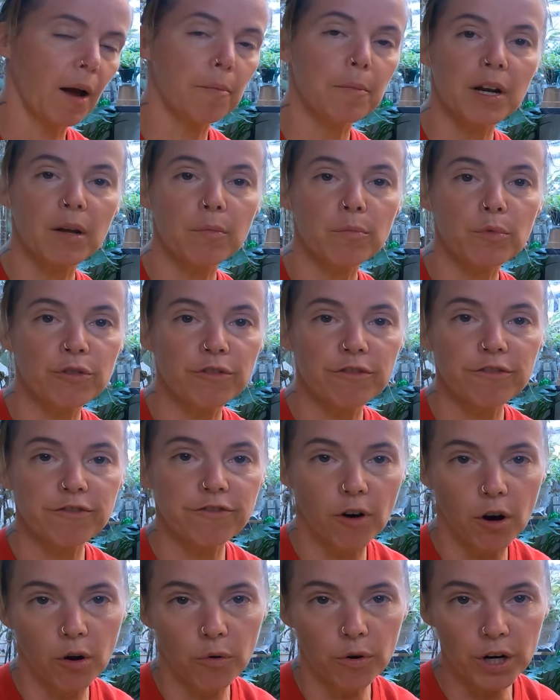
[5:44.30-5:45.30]
I'm gonna move
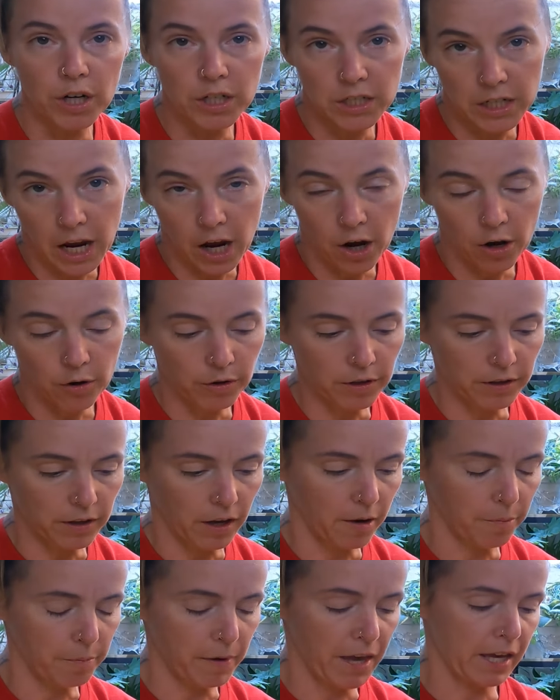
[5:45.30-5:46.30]
forward now,
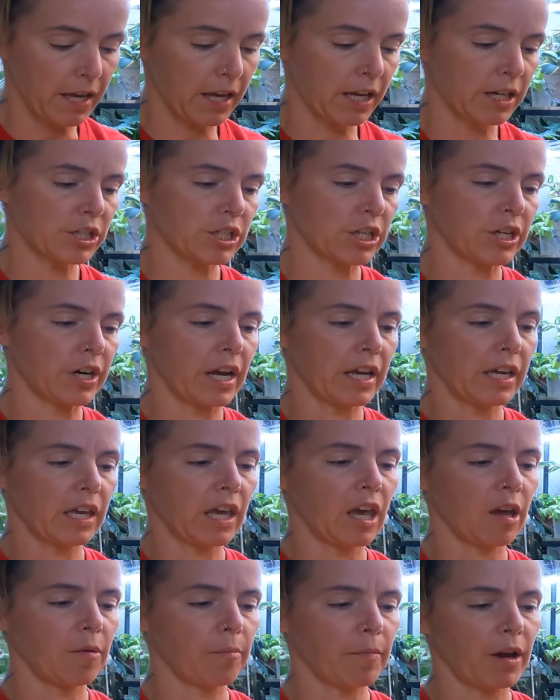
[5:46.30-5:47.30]
making sure I
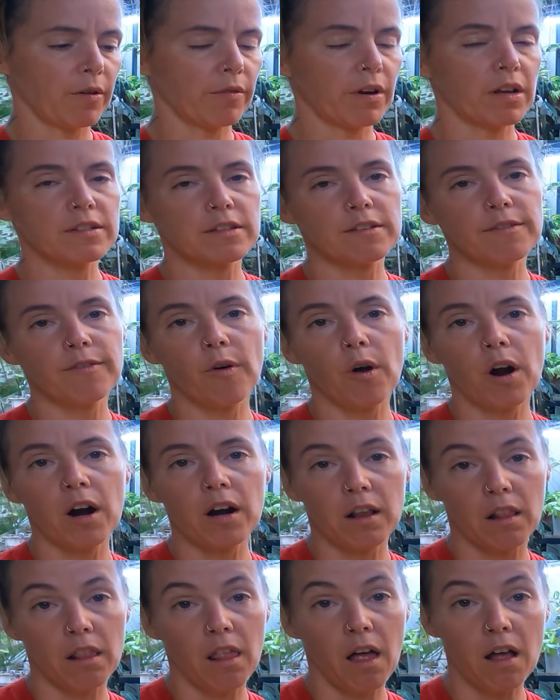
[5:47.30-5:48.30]
keep my reservoir
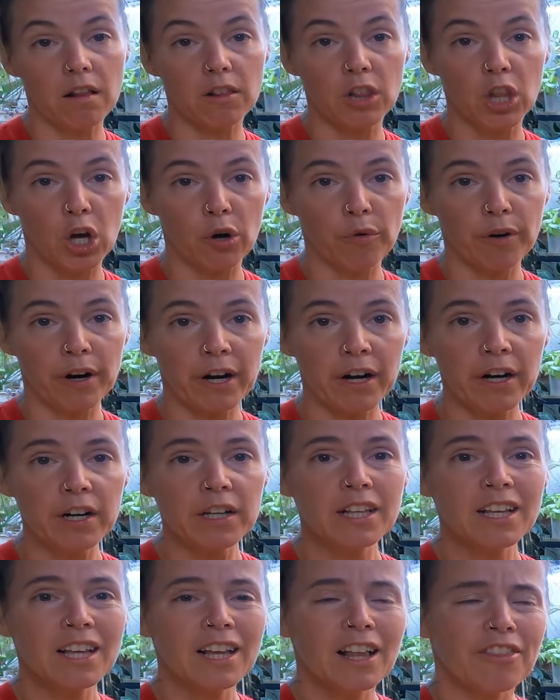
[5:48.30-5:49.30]
a lot lower.
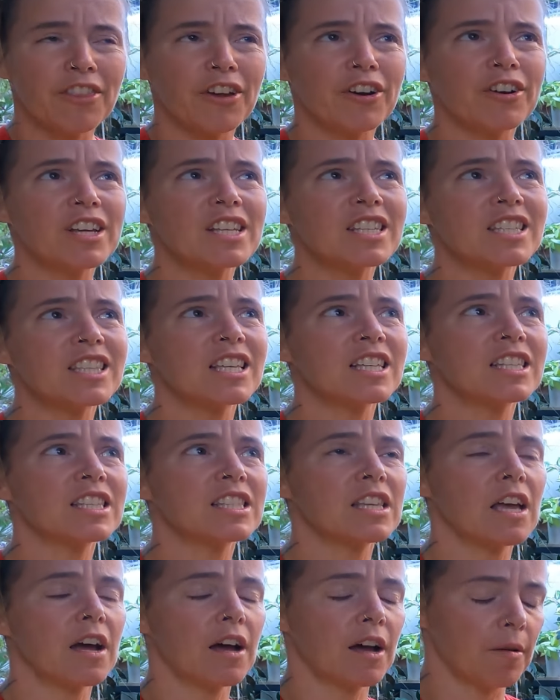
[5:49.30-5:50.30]
There is
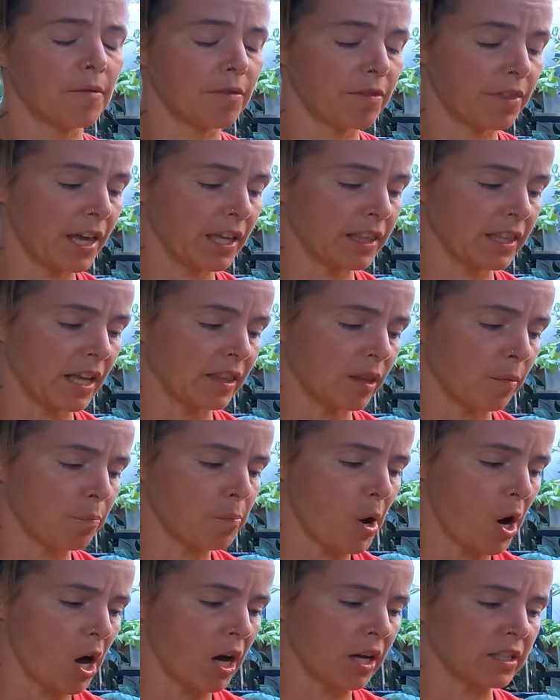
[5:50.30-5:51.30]
this thing that the
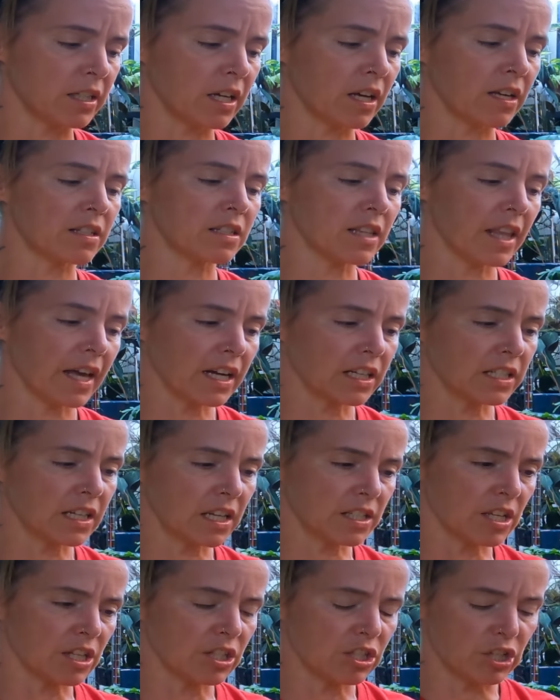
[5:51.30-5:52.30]
pond does, Leka
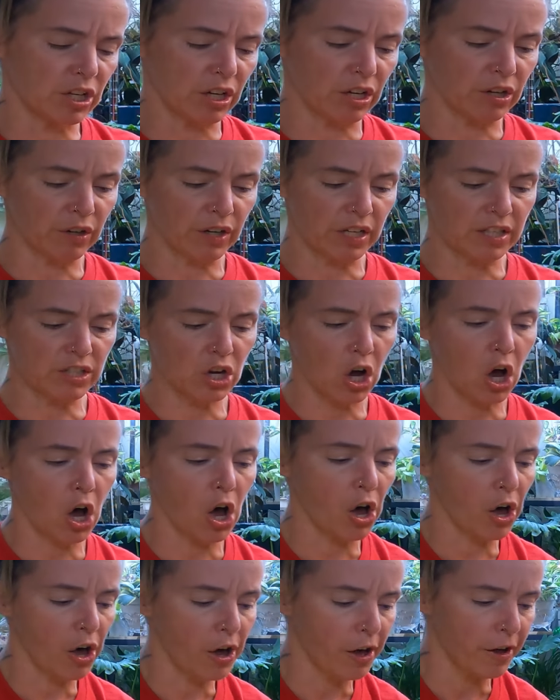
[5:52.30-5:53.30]
does it too. It's
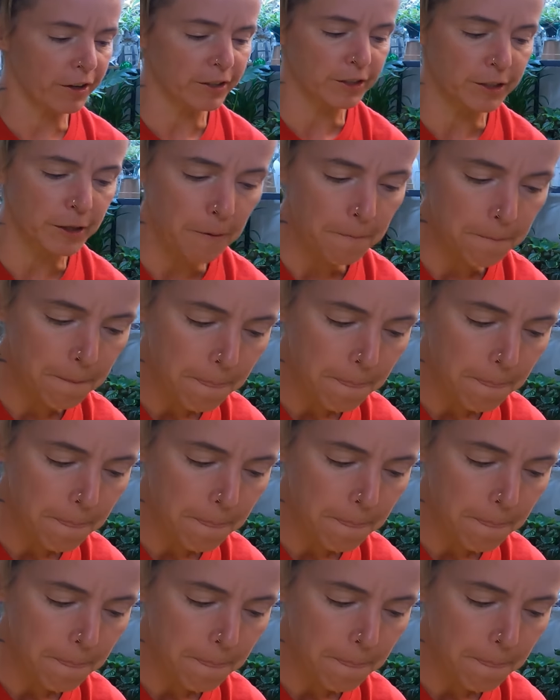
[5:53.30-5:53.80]
called,